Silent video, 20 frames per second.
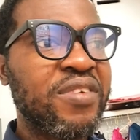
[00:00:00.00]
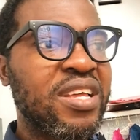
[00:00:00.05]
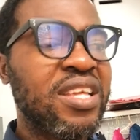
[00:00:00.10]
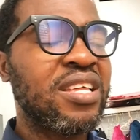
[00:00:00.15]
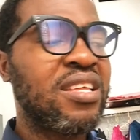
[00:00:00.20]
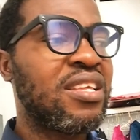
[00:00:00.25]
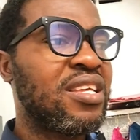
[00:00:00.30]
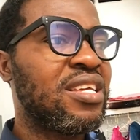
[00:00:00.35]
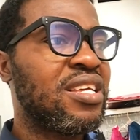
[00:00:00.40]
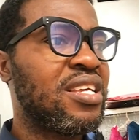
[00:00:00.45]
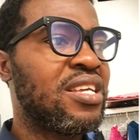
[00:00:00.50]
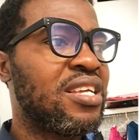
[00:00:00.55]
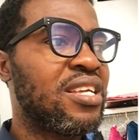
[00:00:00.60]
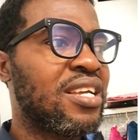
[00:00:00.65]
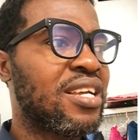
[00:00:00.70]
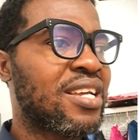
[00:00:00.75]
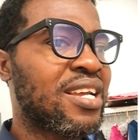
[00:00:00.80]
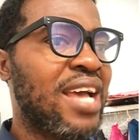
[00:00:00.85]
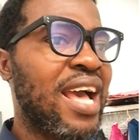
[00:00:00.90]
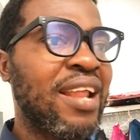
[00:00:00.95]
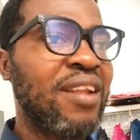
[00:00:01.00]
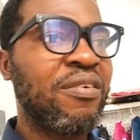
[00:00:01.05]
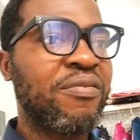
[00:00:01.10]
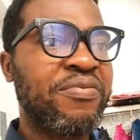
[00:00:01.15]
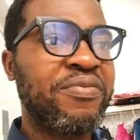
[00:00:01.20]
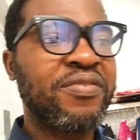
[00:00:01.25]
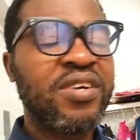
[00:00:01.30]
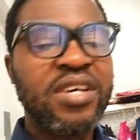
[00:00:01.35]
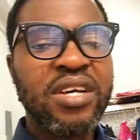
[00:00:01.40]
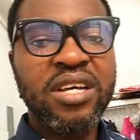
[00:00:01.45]
a kind
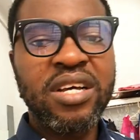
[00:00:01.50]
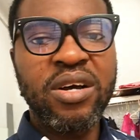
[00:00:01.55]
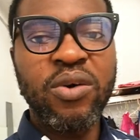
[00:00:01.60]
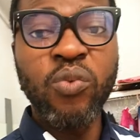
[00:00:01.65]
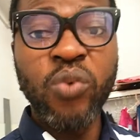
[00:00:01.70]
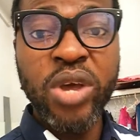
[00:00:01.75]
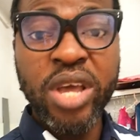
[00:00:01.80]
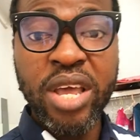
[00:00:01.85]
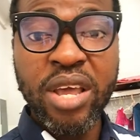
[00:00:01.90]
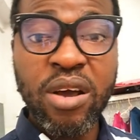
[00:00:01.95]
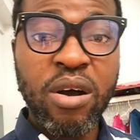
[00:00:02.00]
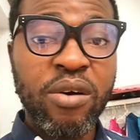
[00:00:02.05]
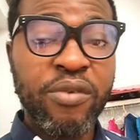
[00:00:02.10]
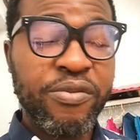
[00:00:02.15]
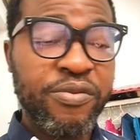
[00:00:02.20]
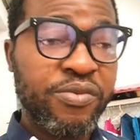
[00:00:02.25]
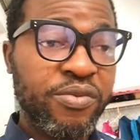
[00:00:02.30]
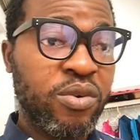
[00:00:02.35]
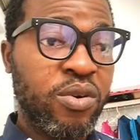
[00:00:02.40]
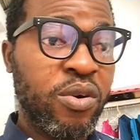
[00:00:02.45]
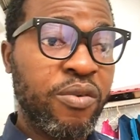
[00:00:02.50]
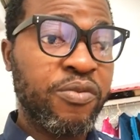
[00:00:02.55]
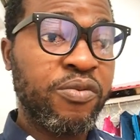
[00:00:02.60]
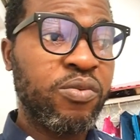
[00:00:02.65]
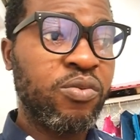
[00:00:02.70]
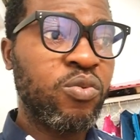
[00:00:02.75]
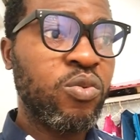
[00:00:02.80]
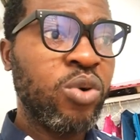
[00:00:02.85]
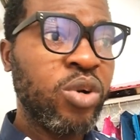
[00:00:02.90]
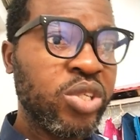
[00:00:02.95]
of a way of
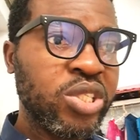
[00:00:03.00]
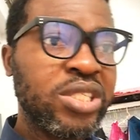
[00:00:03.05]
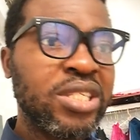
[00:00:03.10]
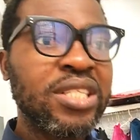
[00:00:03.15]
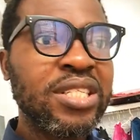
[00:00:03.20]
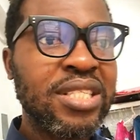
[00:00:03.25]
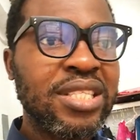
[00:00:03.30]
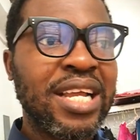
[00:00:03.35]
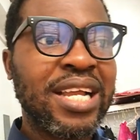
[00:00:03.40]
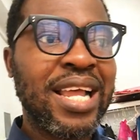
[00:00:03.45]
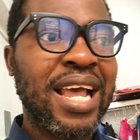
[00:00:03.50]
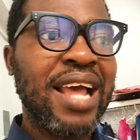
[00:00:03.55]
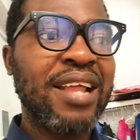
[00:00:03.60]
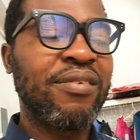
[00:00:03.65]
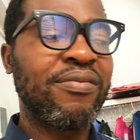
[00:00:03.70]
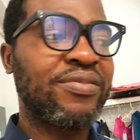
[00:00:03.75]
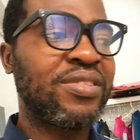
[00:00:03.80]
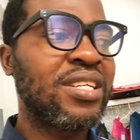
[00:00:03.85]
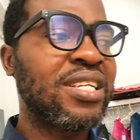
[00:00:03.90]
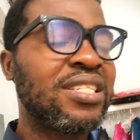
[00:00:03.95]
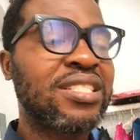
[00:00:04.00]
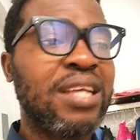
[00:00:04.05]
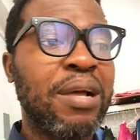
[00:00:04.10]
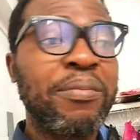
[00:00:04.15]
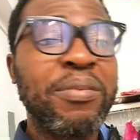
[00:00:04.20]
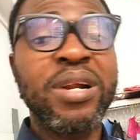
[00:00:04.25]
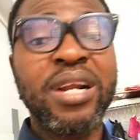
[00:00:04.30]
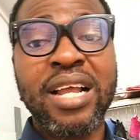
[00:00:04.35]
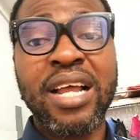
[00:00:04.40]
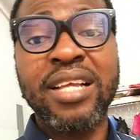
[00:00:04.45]
washing the kind of things
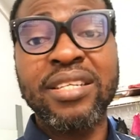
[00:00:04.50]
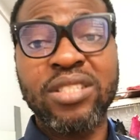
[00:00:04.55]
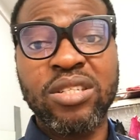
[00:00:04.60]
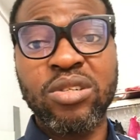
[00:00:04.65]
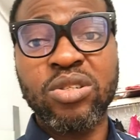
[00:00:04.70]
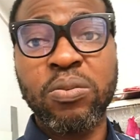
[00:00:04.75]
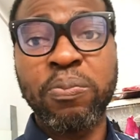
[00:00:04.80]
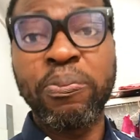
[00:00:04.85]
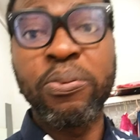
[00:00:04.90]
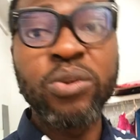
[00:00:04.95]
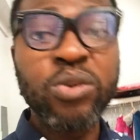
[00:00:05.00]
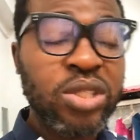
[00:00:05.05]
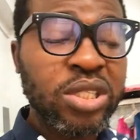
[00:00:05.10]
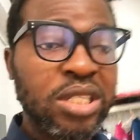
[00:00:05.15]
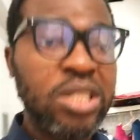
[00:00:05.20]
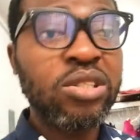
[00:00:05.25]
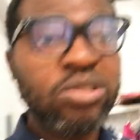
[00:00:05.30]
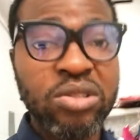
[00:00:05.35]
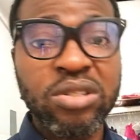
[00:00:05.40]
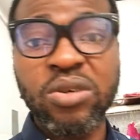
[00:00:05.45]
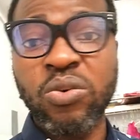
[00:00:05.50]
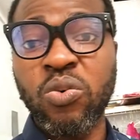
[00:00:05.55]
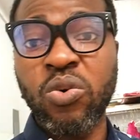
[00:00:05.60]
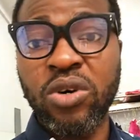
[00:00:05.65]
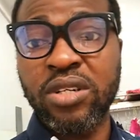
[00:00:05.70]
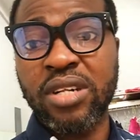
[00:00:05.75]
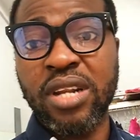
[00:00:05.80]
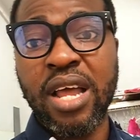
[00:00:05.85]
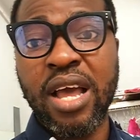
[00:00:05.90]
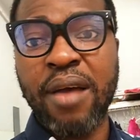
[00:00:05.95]
Americans just push into the
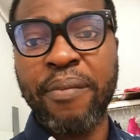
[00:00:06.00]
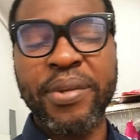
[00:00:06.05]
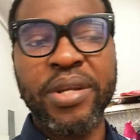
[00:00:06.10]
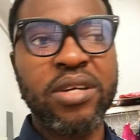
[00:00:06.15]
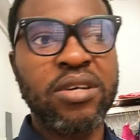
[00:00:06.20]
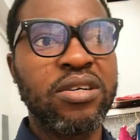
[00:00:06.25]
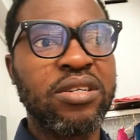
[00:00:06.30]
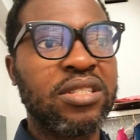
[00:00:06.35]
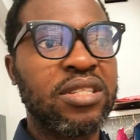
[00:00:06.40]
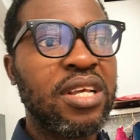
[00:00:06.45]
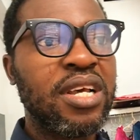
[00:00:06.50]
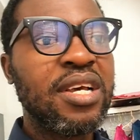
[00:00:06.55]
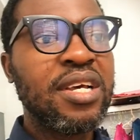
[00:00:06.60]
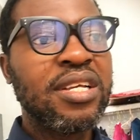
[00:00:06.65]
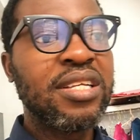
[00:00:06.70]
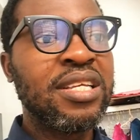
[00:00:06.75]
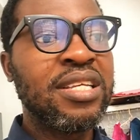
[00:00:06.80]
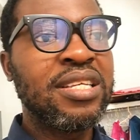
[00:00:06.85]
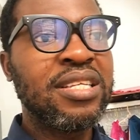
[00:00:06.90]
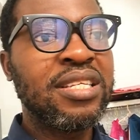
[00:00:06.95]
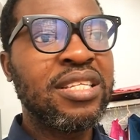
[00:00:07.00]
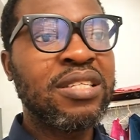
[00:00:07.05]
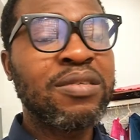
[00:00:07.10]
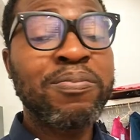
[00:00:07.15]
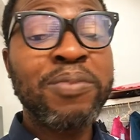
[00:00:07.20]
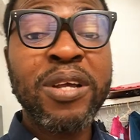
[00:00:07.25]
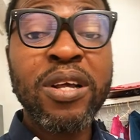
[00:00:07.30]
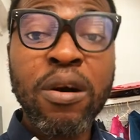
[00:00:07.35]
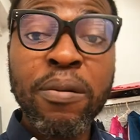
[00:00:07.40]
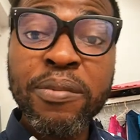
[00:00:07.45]
world now, because it is
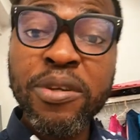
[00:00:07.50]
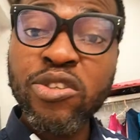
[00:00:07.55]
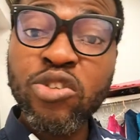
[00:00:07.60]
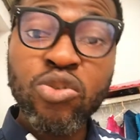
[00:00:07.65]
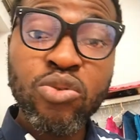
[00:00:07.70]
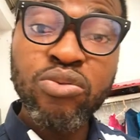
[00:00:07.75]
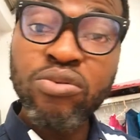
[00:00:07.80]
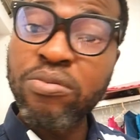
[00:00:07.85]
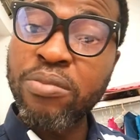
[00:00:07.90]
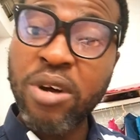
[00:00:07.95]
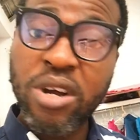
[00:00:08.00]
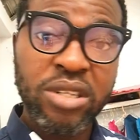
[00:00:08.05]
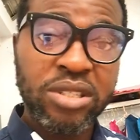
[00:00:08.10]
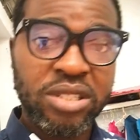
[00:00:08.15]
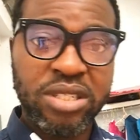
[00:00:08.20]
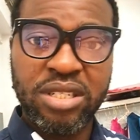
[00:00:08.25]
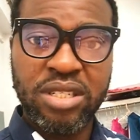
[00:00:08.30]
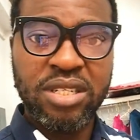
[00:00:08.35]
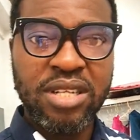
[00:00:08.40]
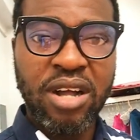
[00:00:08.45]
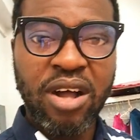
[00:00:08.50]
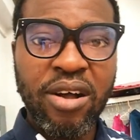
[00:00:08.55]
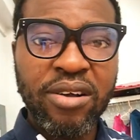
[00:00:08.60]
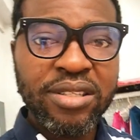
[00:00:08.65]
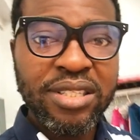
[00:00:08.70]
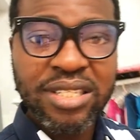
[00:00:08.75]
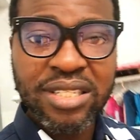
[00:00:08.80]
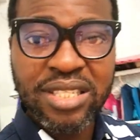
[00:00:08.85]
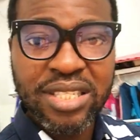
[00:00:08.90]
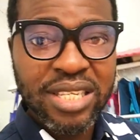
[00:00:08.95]
becoming too much. All
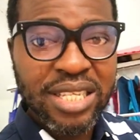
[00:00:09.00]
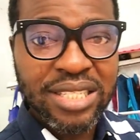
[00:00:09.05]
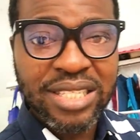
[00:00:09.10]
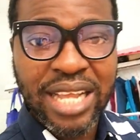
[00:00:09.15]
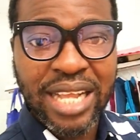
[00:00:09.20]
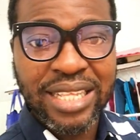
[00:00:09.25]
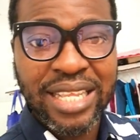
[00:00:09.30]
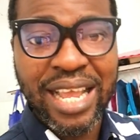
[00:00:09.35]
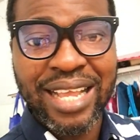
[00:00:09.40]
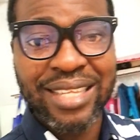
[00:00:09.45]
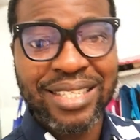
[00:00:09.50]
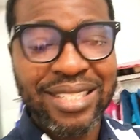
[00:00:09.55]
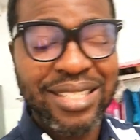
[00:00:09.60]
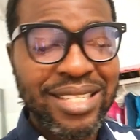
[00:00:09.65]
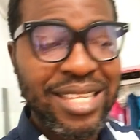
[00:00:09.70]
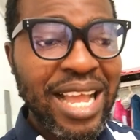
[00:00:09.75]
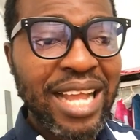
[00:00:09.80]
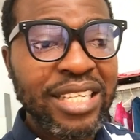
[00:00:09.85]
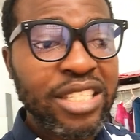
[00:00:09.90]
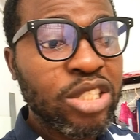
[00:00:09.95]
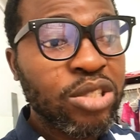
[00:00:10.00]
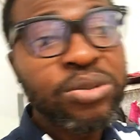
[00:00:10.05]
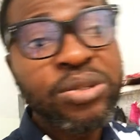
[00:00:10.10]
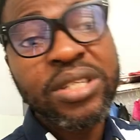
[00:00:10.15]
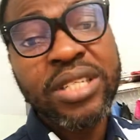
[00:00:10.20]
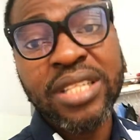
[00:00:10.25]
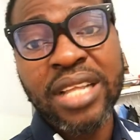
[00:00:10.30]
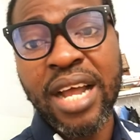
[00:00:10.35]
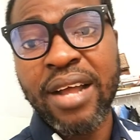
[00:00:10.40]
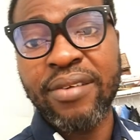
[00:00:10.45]
these things that they are
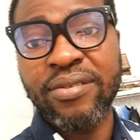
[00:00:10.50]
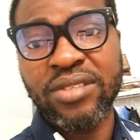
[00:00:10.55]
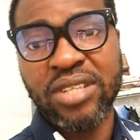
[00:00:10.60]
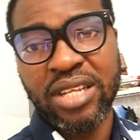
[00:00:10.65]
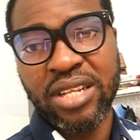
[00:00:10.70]
doing now,